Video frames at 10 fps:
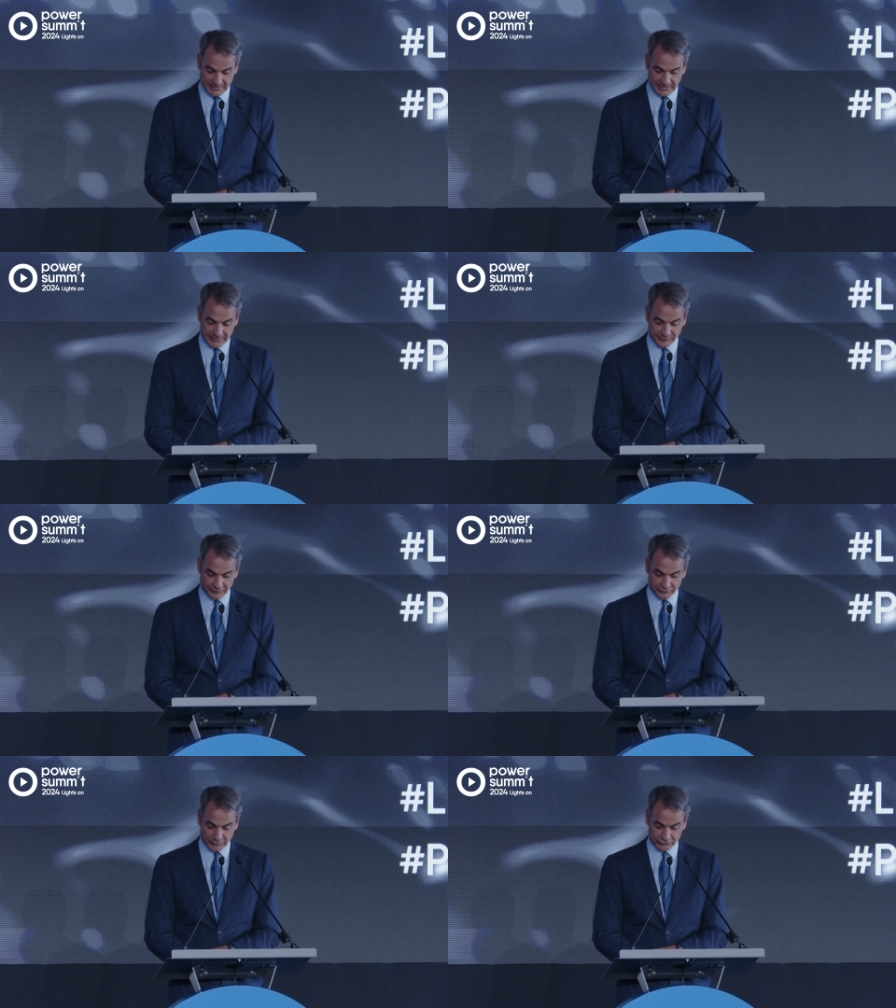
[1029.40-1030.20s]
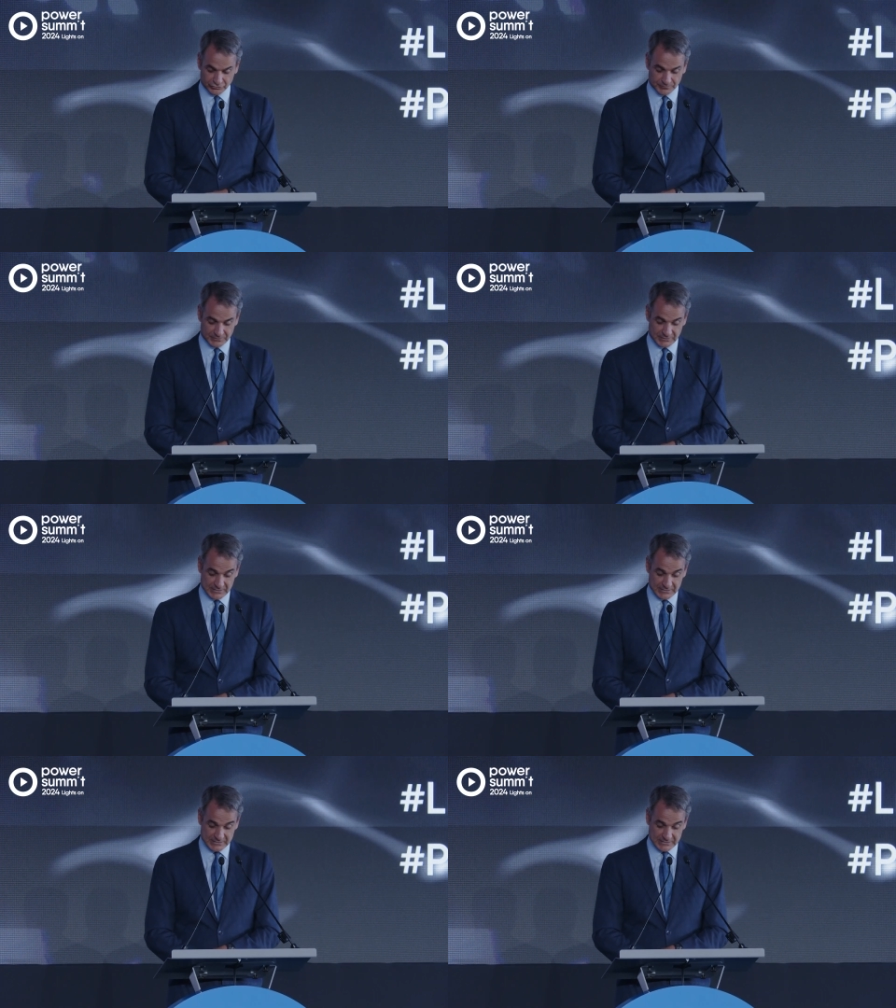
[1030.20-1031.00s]
infrastructure.
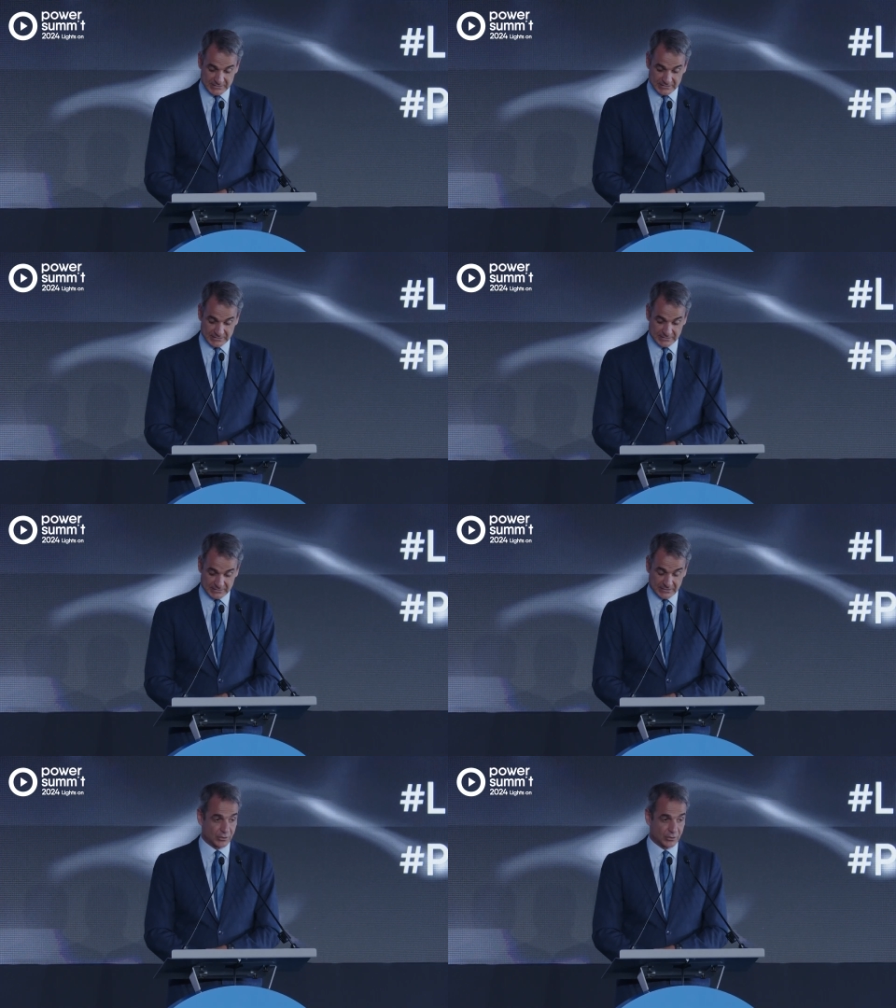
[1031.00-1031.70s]
And